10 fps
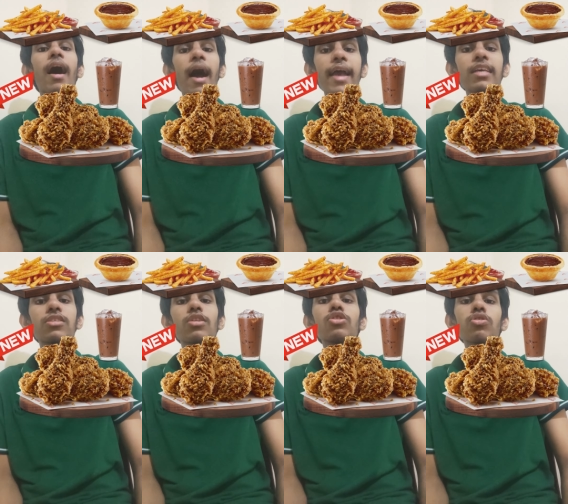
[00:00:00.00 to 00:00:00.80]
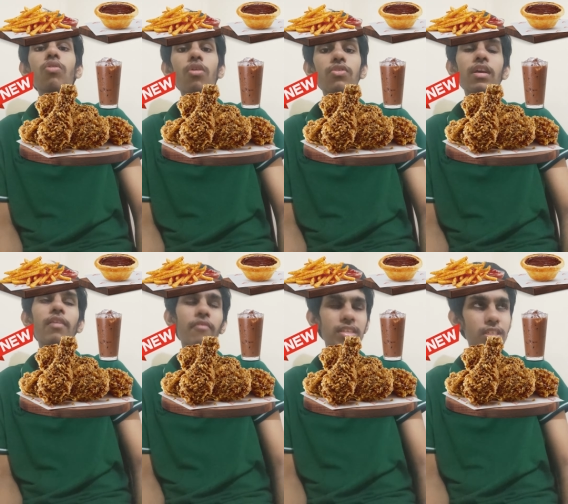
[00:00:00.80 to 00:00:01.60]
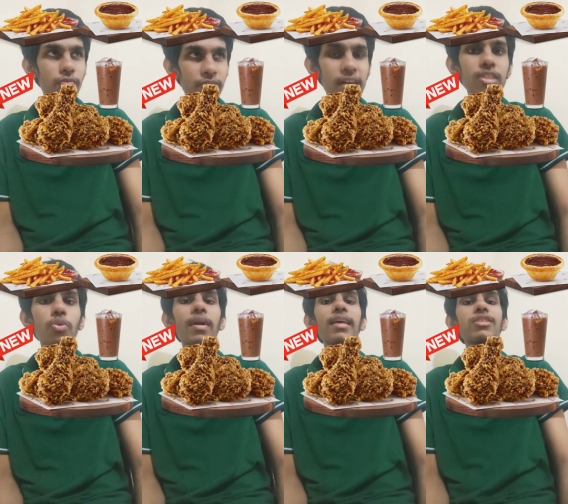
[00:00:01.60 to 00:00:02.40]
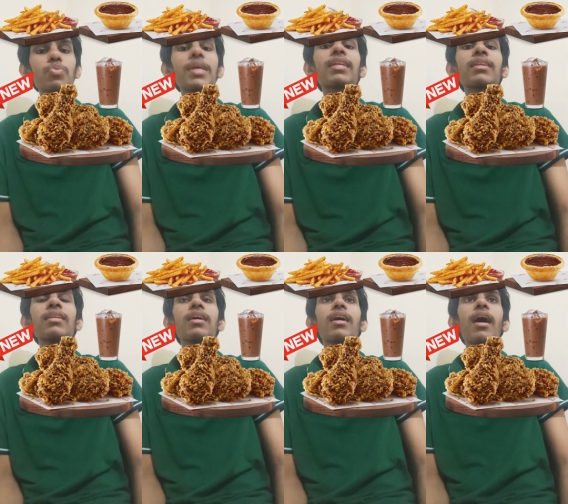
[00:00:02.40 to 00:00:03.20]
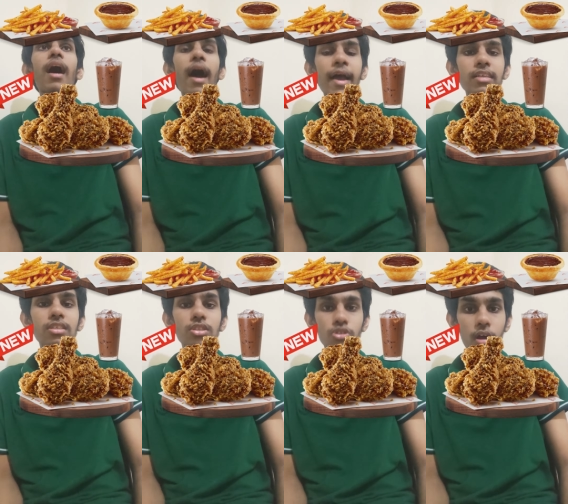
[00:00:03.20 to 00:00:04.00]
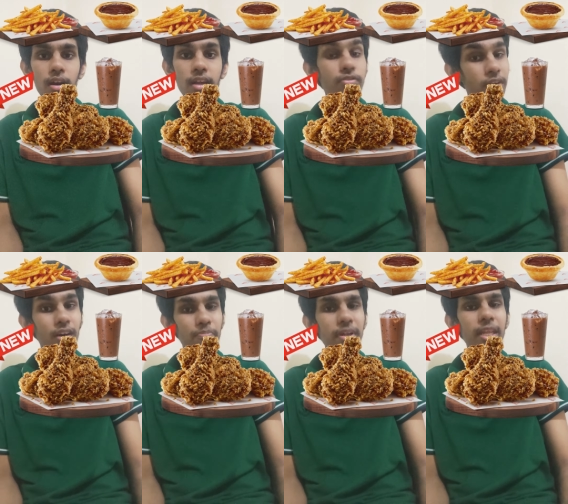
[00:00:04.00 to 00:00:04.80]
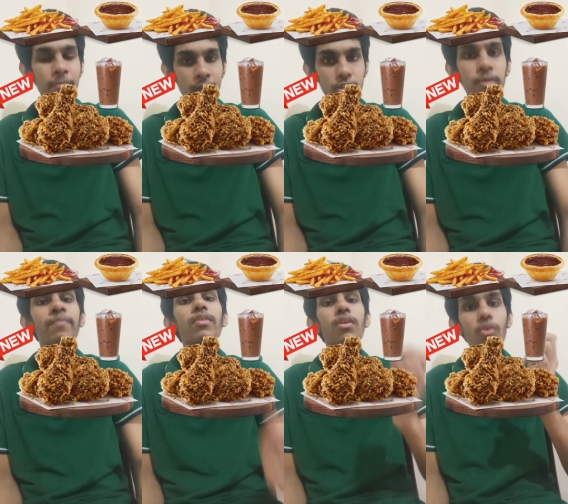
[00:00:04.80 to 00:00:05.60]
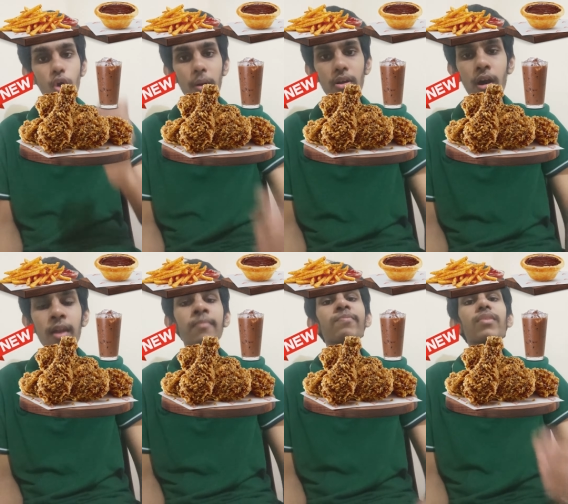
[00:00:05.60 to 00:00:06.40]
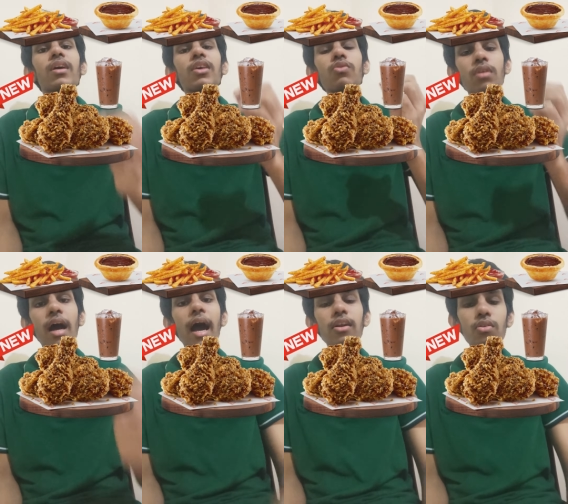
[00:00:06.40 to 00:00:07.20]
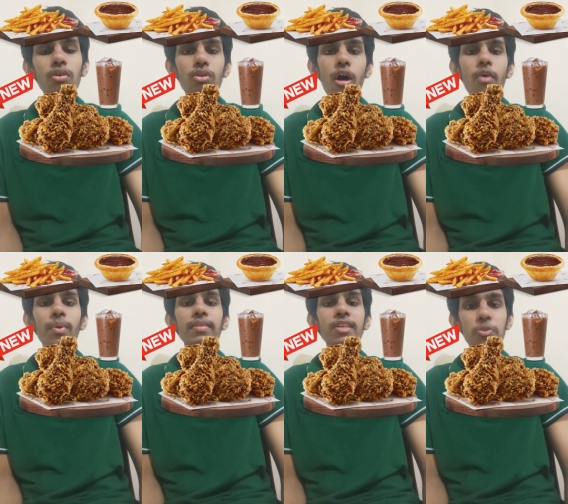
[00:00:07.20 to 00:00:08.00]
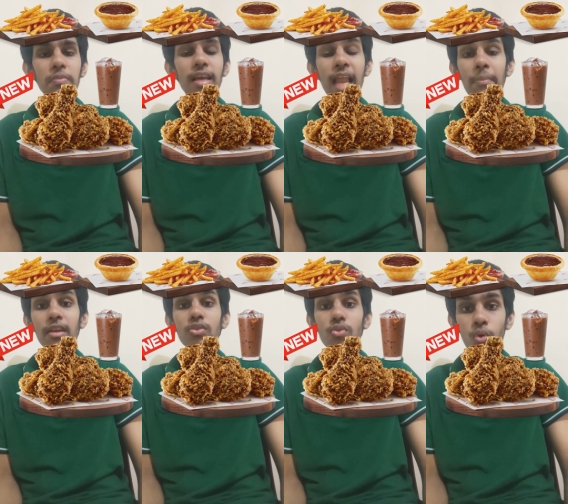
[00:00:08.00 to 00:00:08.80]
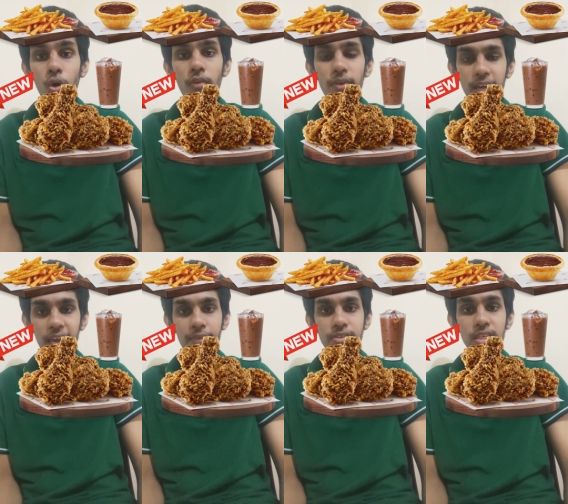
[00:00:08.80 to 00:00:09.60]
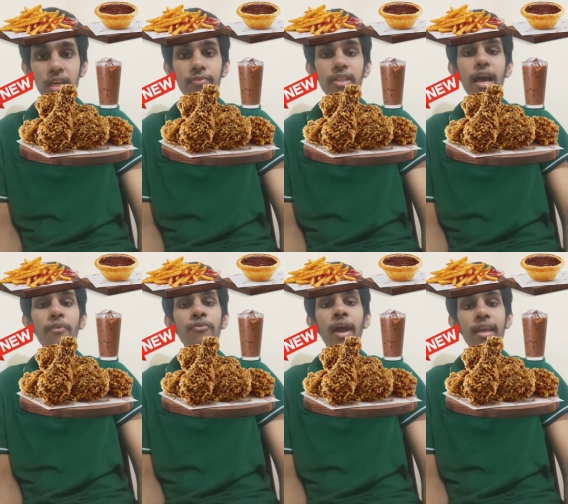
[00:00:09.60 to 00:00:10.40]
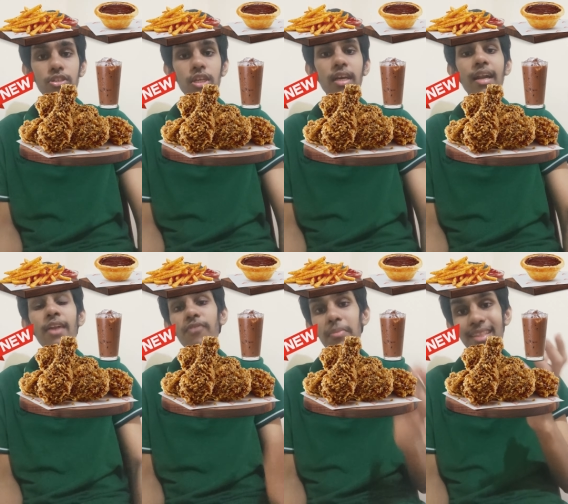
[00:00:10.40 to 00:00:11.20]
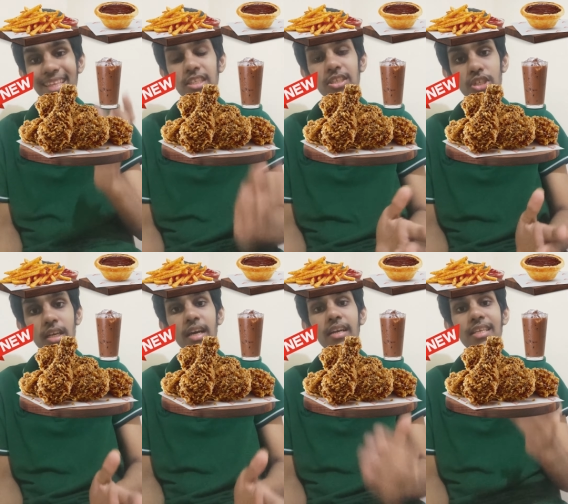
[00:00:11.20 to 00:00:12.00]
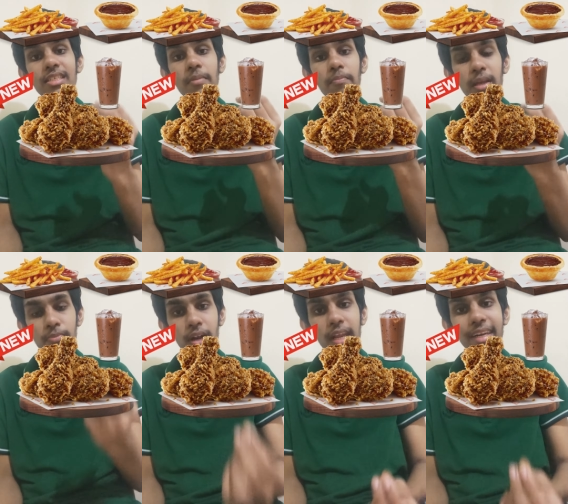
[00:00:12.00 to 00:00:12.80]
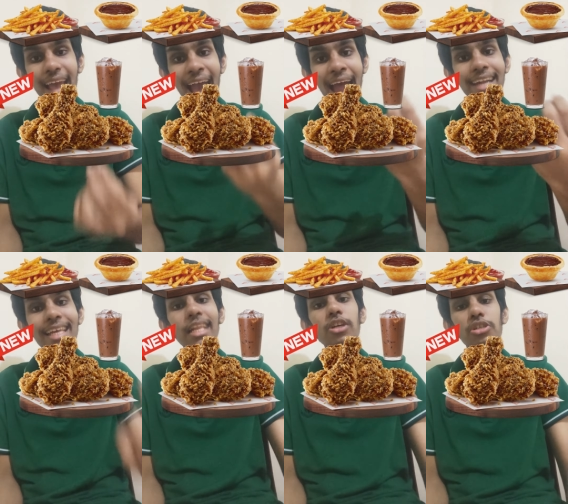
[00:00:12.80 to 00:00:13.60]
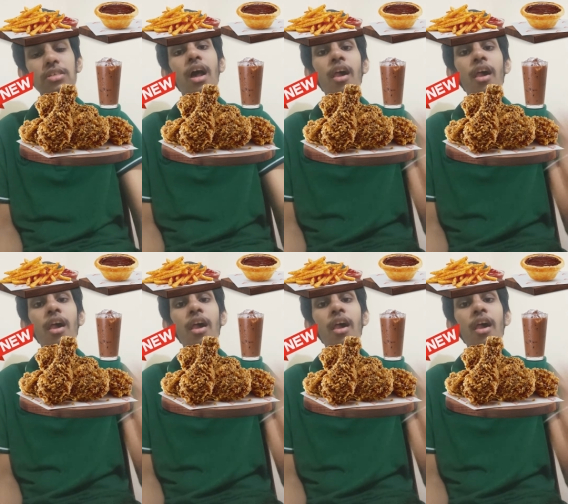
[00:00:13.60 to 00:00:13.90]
iced choco drink, which is virtually sweetened iced chocolate drink, pretty much. Overall, you can't go wrong with this meal. I mean, you go for KFC for their fried chicken. And for me, this chicken is simply brilliant and delicious